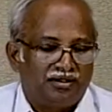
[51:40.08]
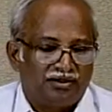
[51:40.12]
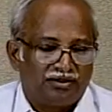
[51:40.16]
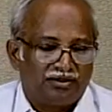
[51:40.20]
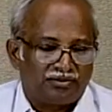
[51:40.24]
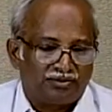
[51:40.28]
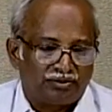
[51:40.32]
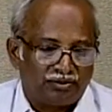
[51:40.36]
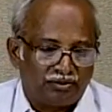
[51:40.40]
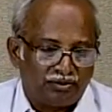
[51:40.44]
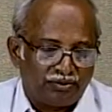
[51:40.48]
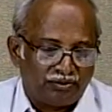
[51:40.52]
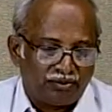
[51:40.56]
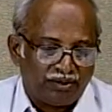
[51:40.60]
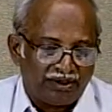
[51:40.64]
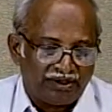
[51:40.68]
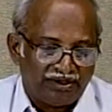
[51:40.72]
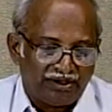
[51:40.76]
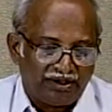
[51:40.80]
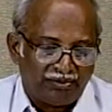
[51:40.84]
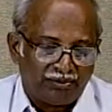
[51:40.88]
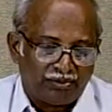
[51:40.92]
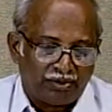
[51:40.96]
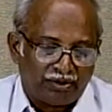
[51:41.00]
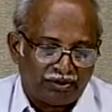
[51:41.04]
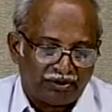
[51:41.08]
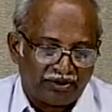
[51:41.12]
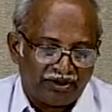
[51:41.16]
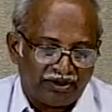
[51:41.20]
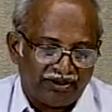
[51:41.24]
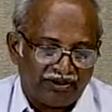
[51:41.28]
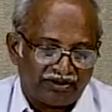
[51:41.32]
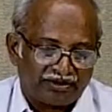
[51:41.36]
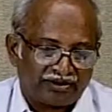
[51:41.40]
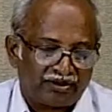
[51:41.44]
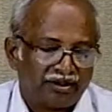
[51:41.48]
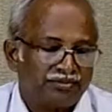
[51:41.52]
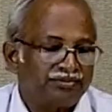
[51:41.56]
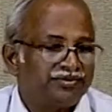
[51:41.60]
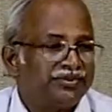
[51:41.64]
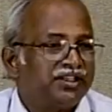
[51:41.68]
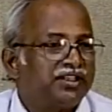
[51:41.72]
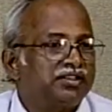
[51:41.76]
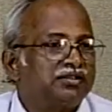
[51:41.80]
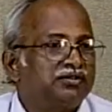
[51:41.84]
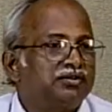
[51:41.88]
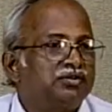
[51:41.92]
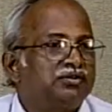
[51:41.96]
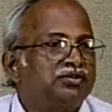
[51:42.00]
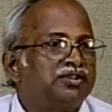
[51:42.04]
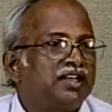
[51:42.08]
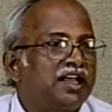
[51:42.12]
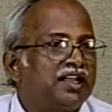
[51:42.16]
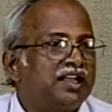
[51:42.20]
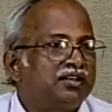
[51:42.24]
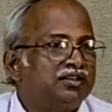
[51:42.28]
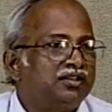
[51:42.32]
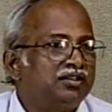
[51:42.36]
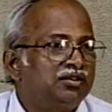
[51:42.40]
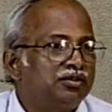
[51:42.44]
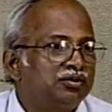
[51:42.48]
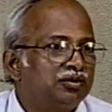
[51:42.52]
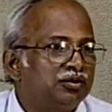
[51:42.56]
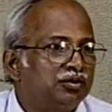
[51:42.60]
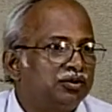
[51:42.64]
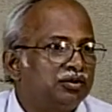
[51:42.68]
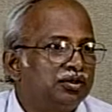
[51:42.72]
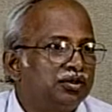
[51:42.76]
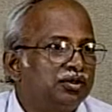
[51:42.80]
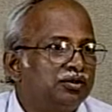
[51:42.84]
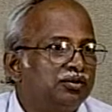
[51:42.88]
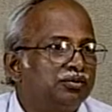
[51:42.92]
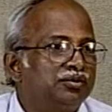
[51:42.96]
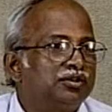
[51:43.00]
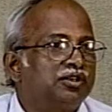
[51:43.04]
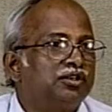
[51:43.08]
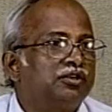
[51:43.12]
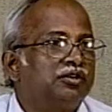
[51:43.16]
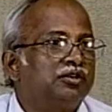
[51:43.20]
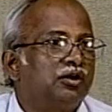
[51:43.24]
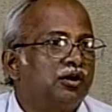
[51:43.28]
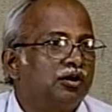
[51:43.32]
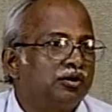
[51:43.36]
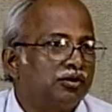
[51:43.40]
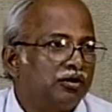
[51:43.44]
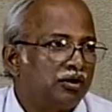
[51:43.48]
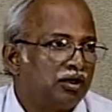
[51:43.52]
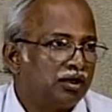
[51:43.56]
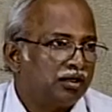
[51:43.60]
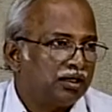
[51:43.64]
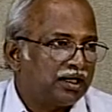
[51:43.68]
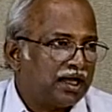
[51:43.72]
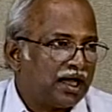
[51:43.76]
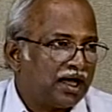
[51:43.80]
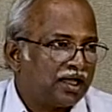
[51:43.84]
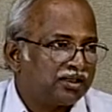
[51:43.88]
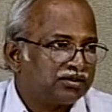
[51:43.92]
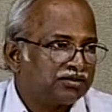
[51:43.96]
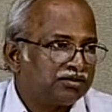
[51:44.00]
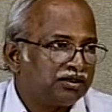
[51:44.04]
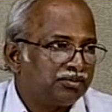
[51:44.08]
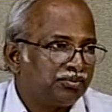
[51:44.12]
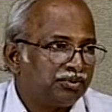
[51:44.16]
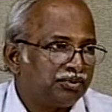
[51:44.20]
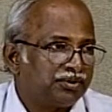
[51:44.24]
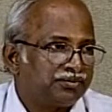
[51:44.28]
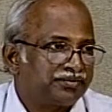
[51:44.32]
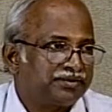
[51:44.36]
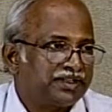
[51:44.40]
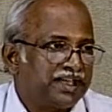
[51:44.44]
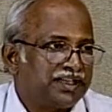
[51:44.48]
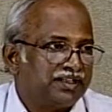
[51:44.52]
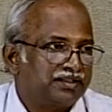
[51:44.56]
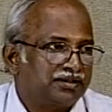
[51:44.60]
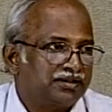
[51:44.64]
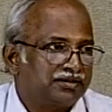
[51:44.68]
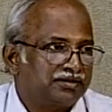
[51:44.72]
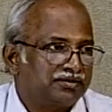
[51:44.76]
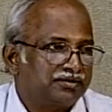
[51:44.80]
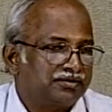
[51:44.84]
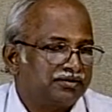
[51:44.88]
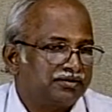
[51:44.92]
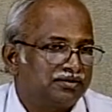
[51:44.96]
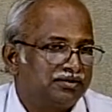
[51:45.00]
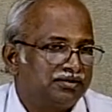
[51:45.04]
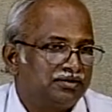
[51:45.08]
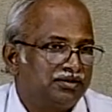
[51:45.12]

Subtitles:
So when a body is subject to cyclic loading over a large number of cycles,